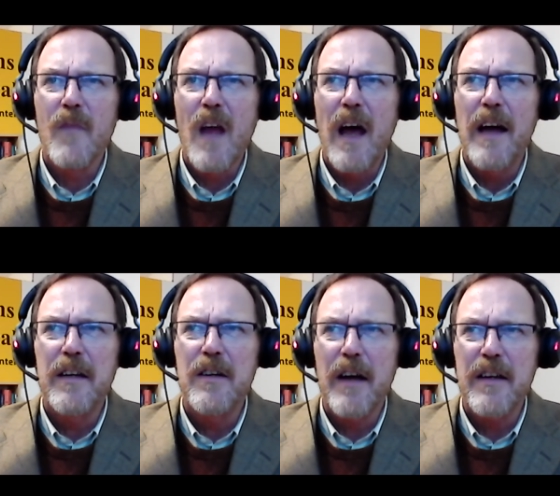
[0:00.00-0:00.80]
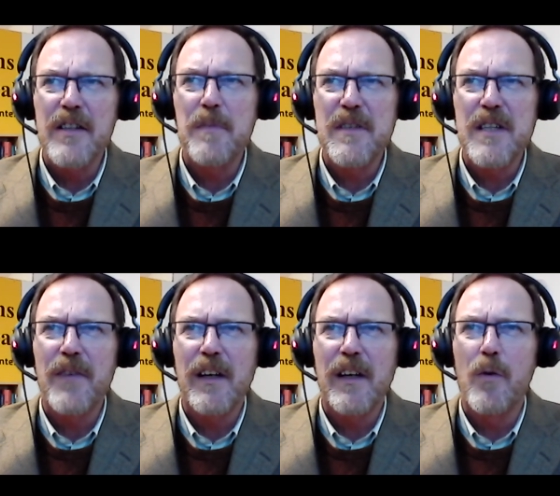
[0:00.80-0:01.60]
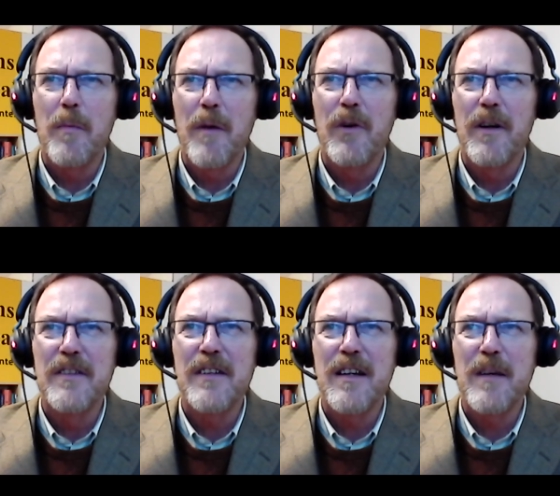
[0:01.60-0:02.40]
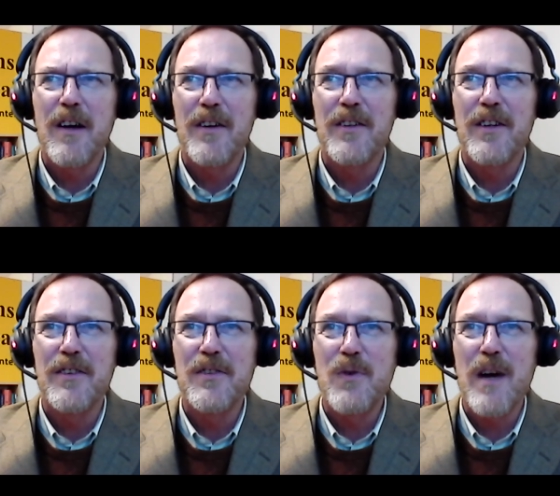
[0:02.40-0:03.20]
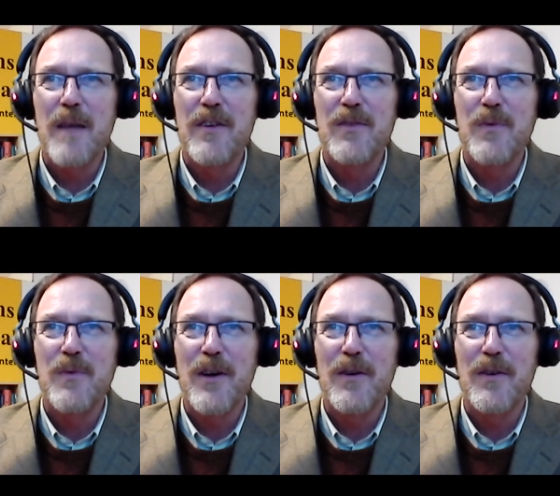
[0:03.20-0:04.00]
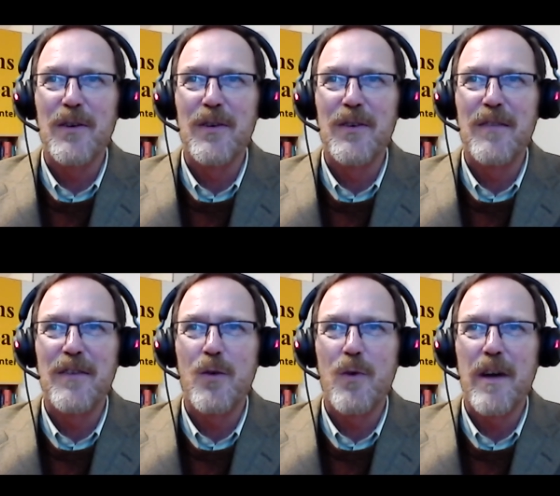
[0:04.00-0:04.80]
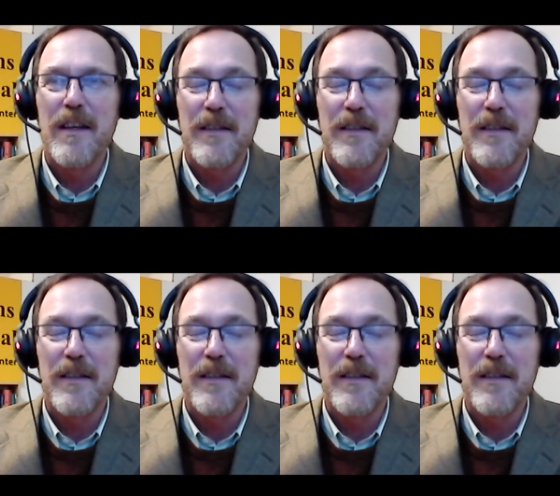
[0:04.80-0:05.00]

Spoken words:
I can specifically remember. It's going to be hard to describe this without giving away.